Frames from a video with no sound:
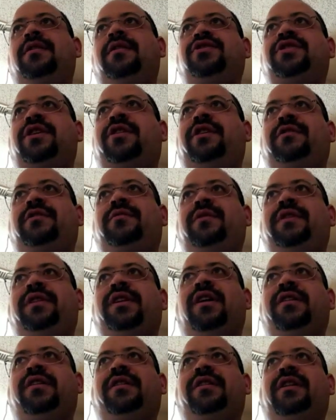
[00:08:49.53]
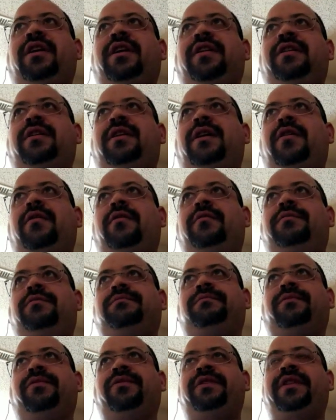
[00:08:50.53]
share it with us the
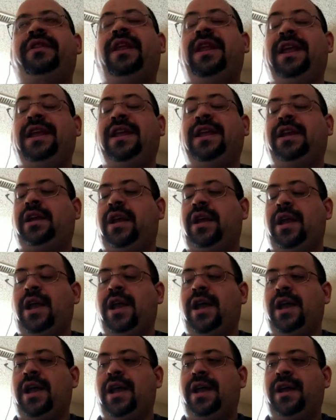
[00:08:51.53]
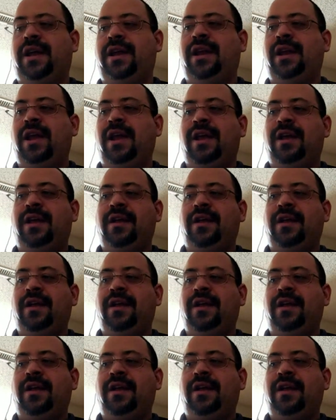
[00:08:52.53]
link, and